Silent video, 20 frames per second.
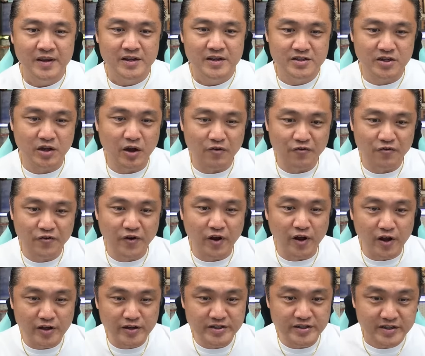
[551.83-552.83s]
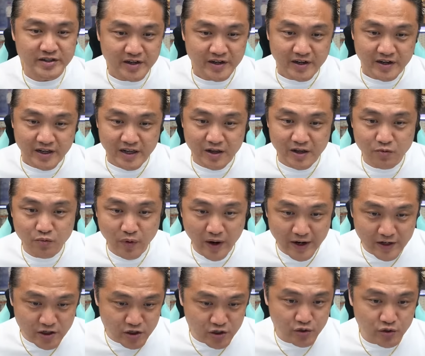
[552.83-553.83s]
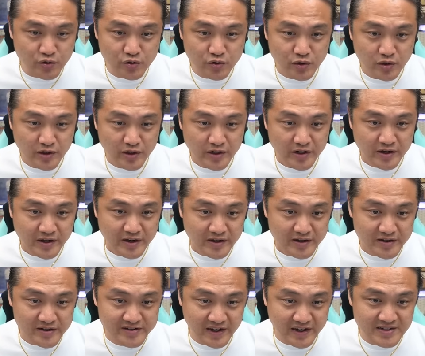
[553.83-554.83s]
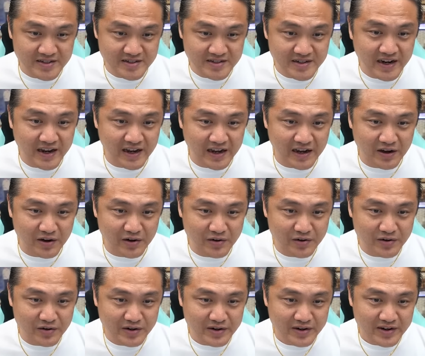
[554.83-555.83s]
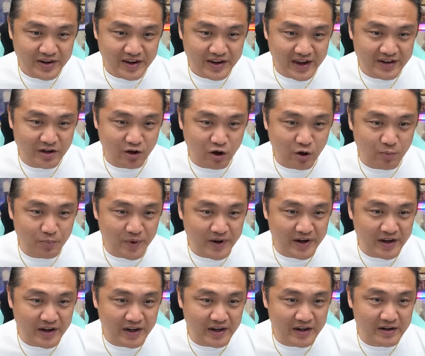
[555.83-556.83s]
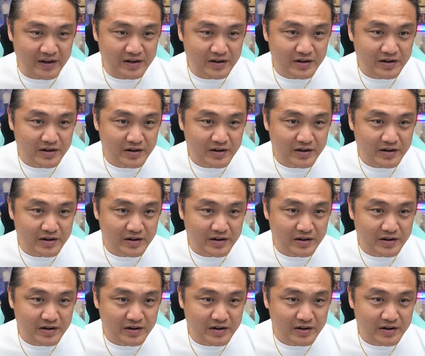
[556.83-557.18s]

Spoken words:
So of course, it went through just now at the opening,